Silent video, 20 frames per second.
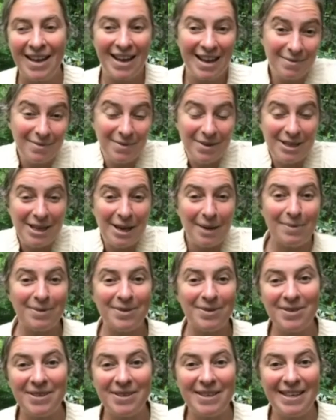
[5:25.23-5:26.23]
And when the
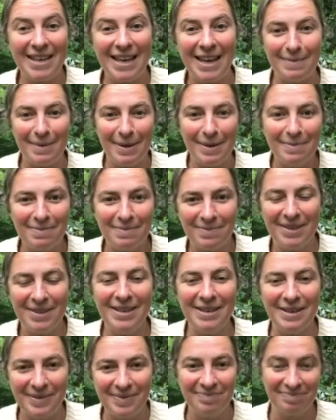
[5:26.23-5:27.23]
opportunity came up,
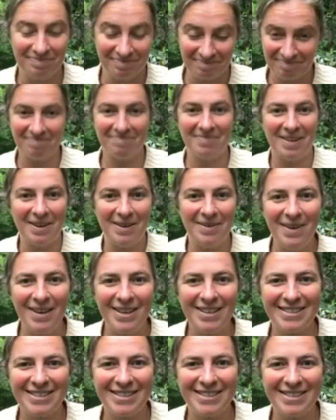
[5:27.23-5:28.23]
there it
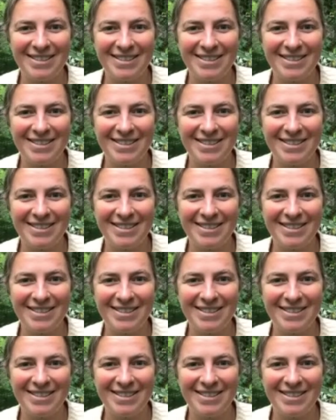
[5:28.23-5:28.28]
was.